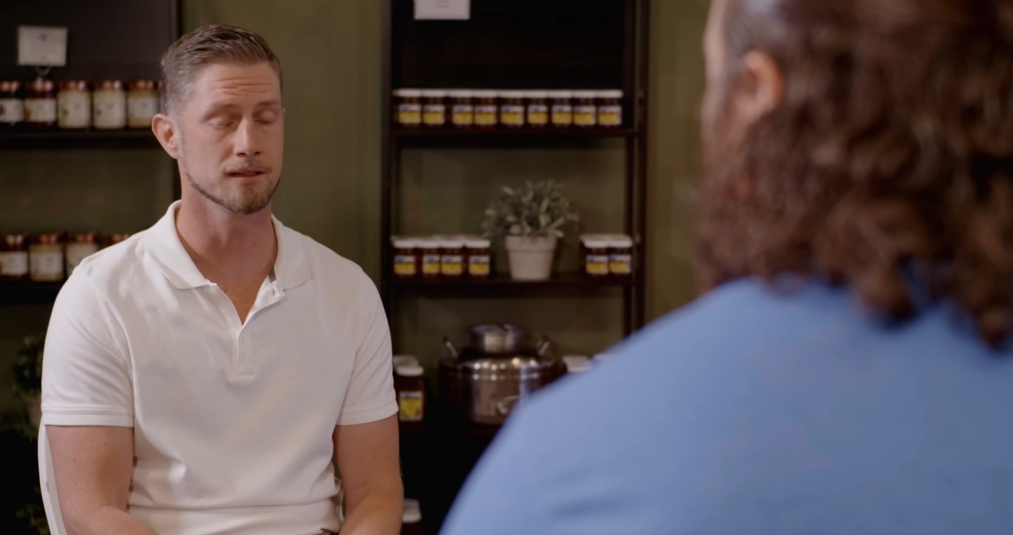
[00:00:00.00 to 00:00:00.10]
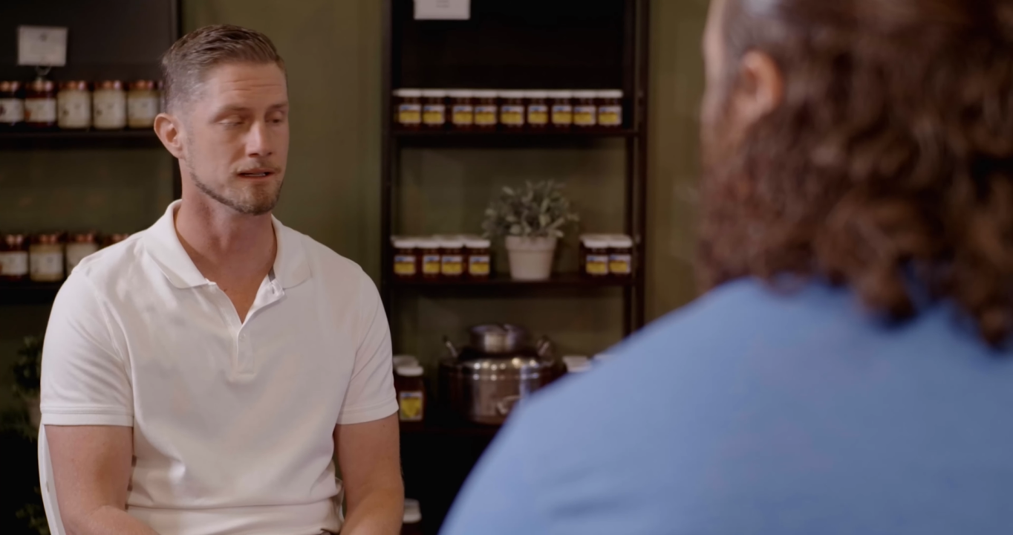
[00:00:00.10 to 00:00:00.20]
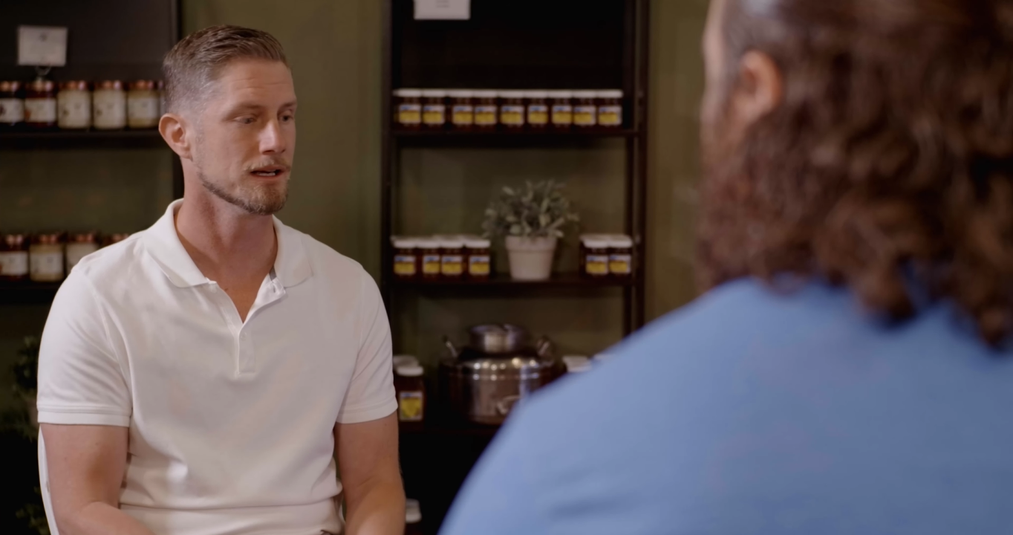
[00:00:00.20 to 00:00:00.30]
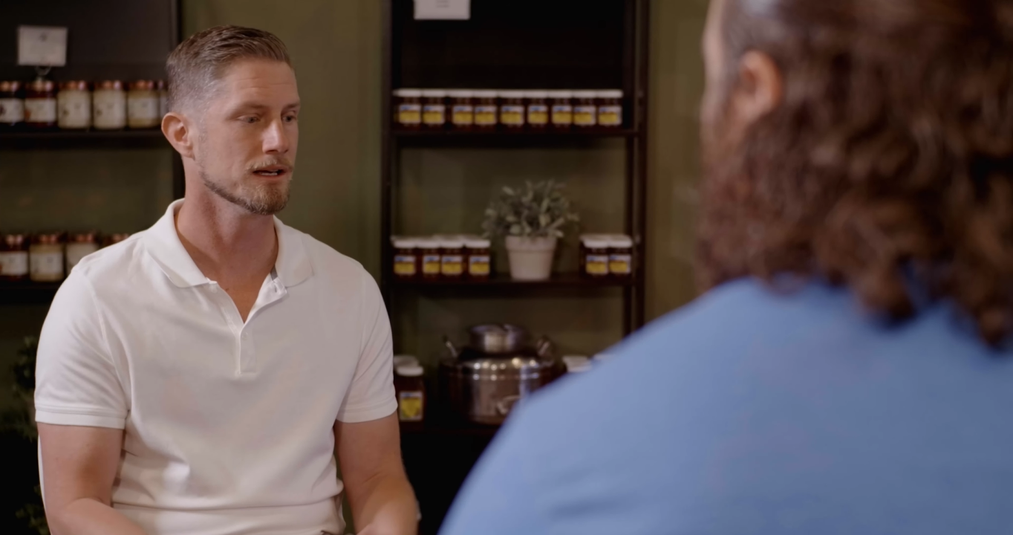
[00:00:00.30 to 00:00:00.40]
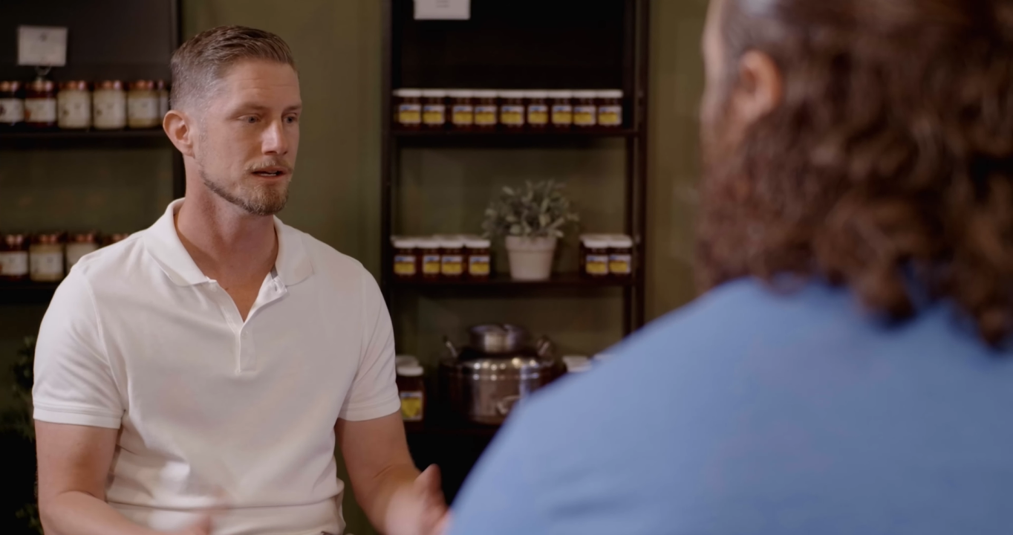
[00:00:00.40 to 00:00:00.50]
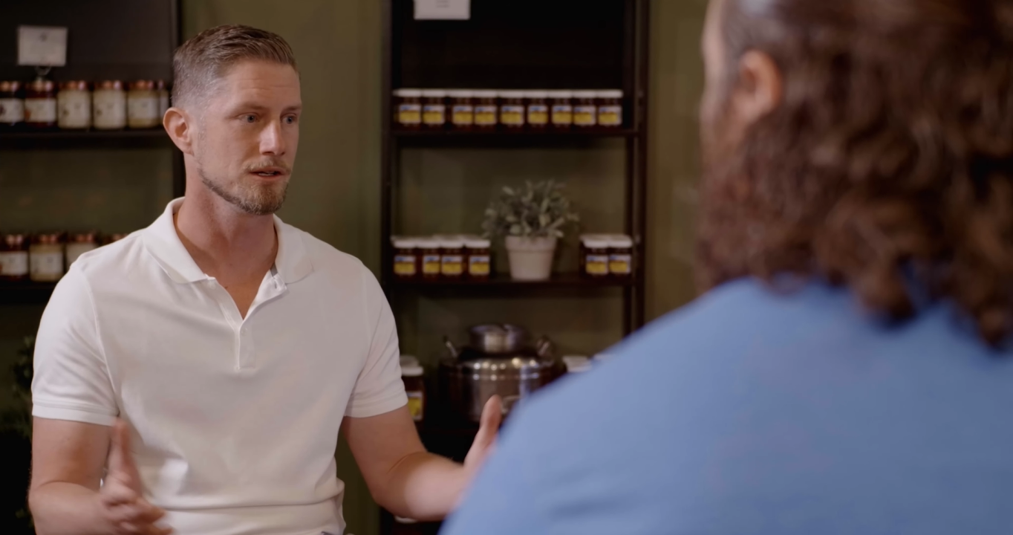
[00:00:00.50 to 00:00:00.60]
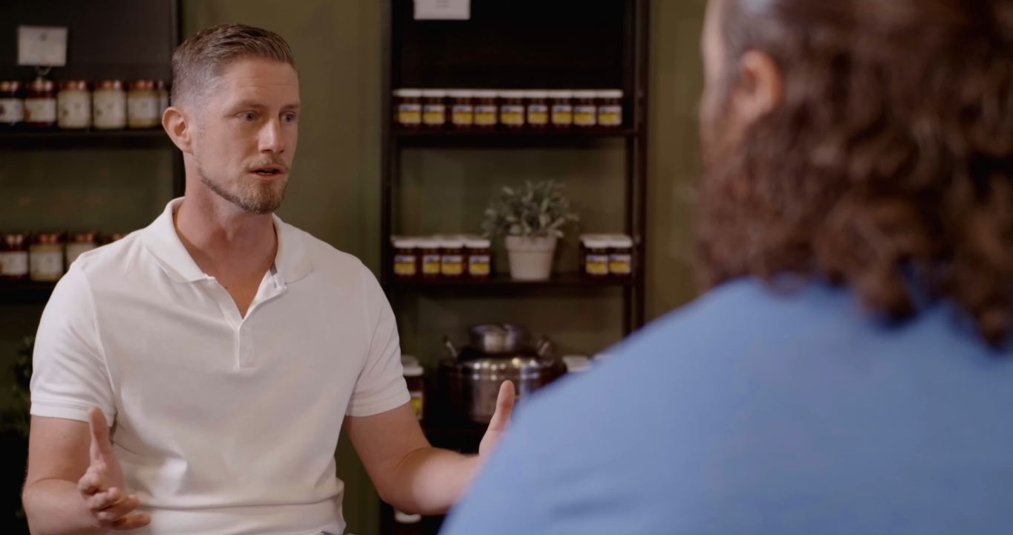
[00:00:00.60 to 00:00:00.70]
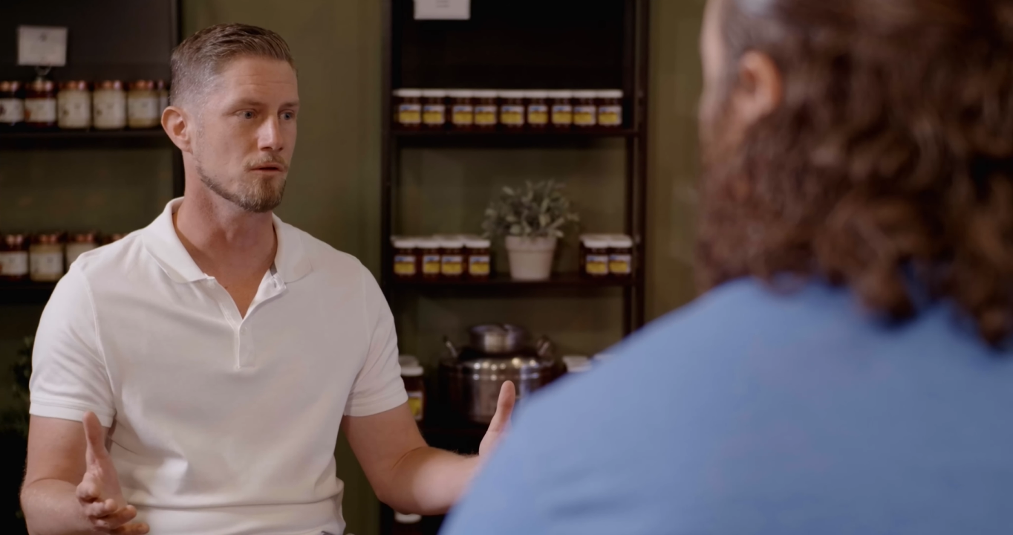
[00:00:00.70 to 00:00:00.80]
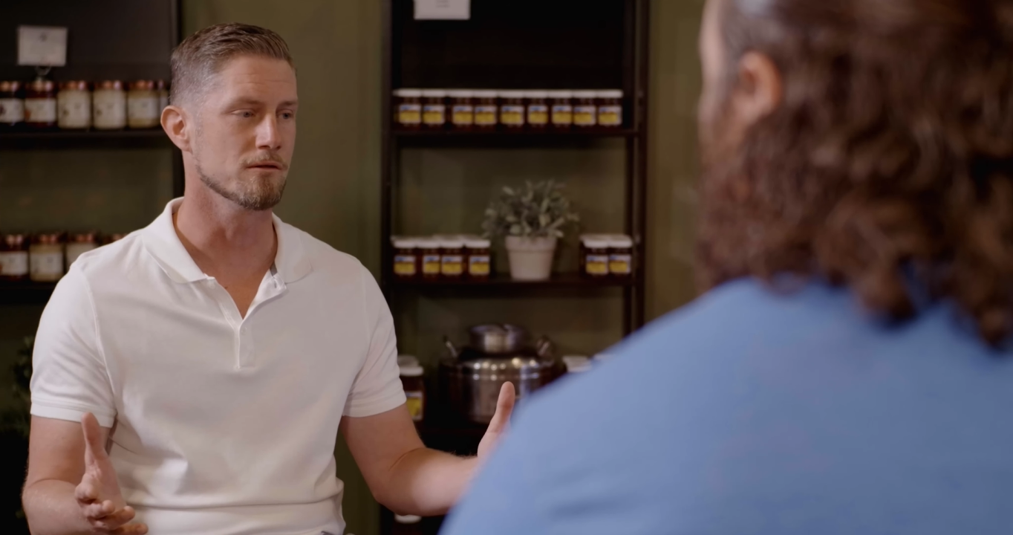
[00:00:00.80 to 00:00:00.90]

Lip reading: And, you know,